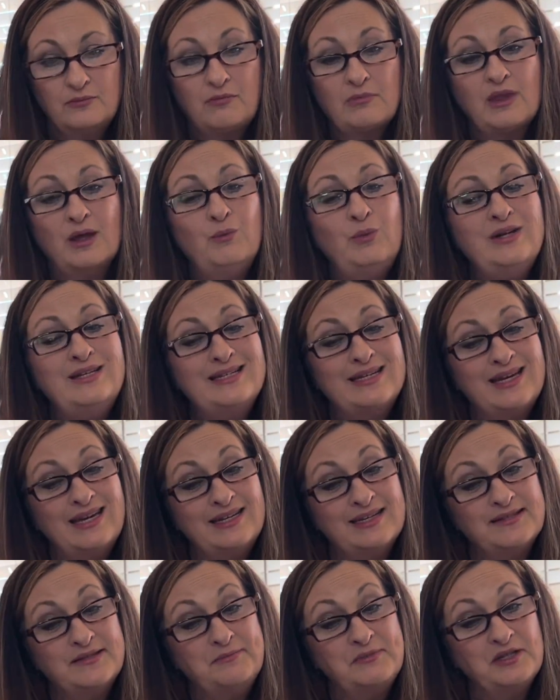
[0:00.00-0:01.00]
And we did
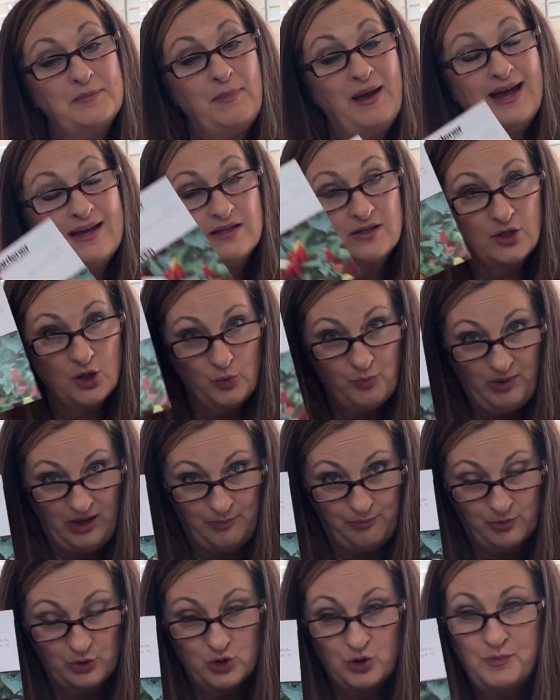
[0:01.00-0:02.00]
get some Tabasco
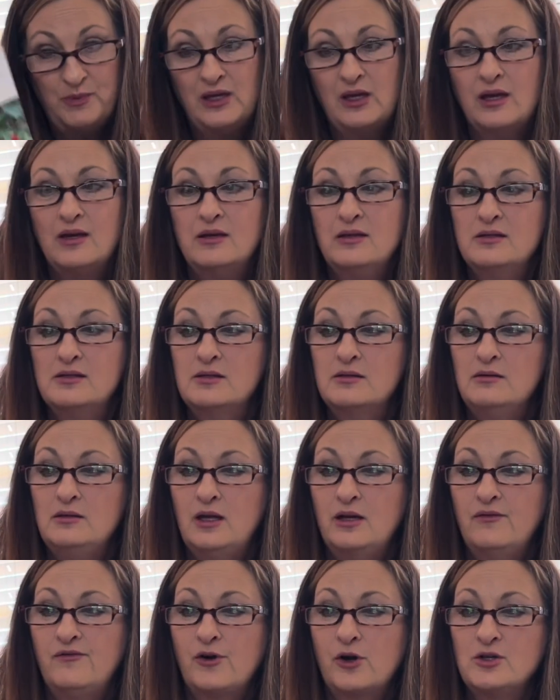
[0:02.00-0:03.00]
peppers because
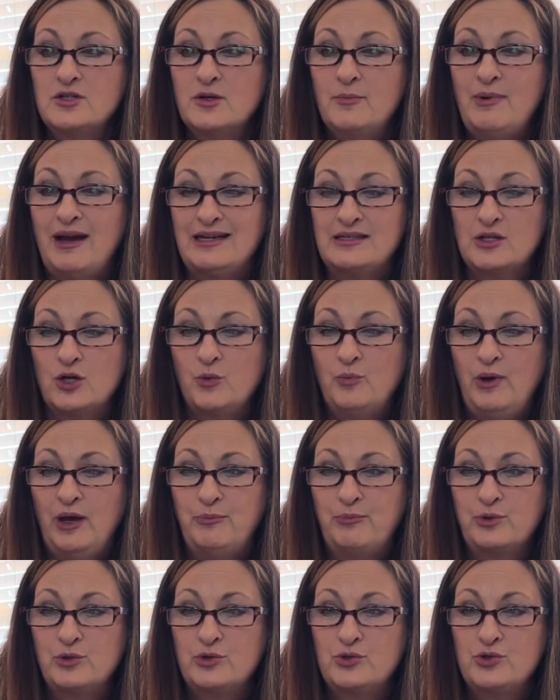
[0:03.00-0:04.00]
none of our Tabasco
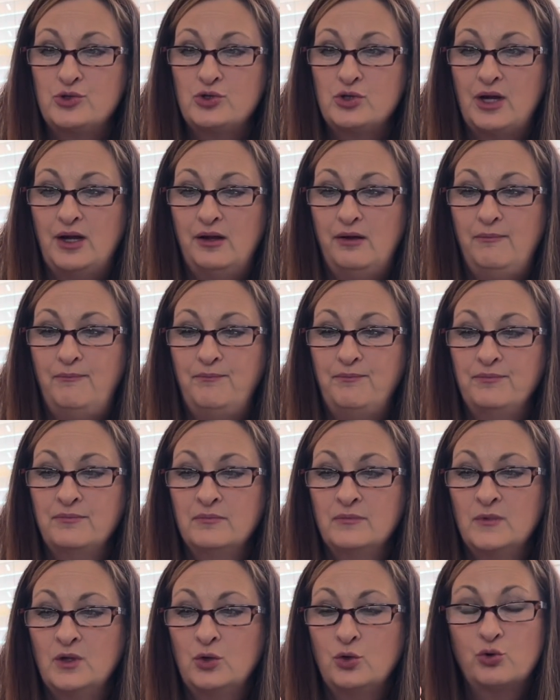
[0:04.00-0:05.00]
peppers
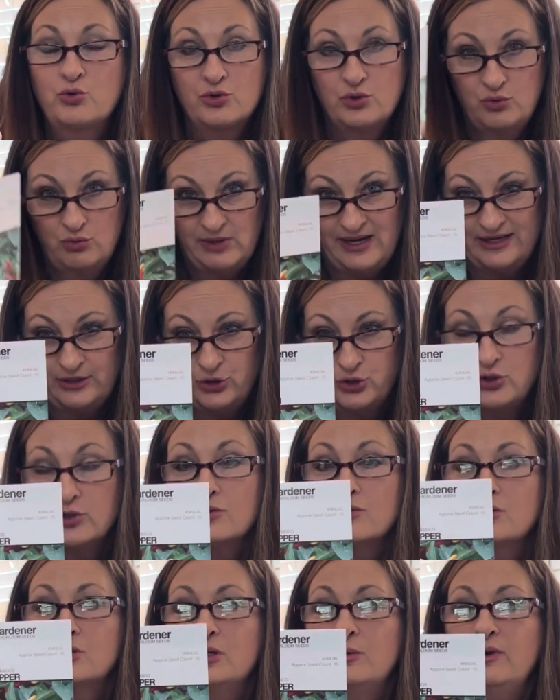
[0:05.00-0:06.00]
grew last year.
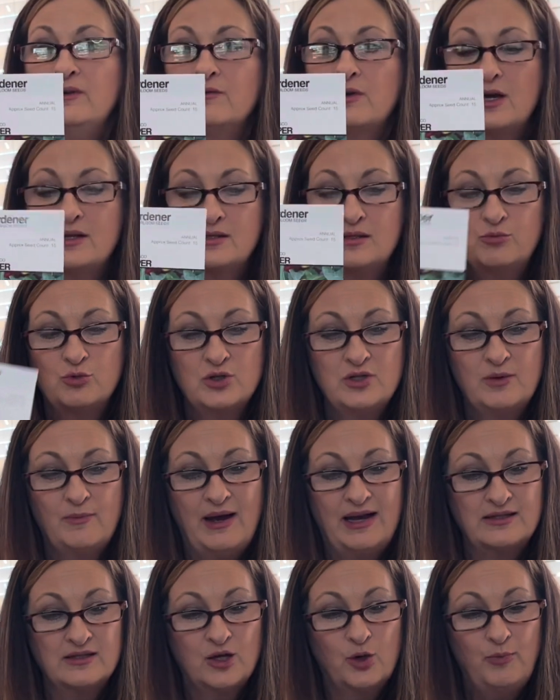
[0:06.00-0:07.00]
So we've got some more
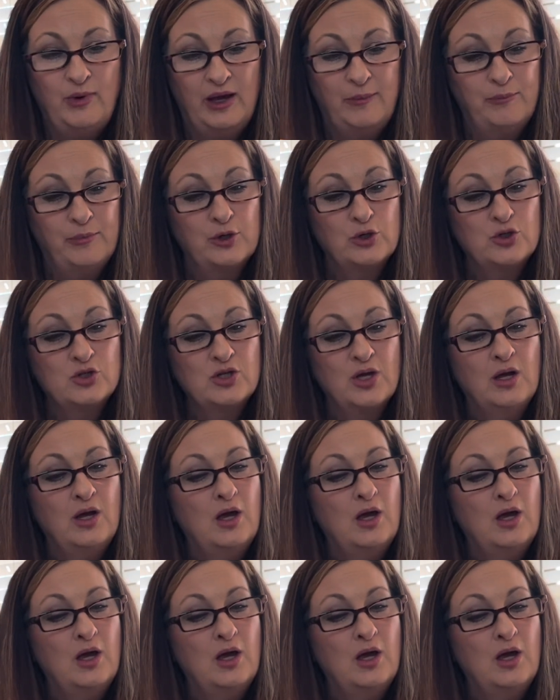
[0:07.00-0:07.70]
Tabasco peppers.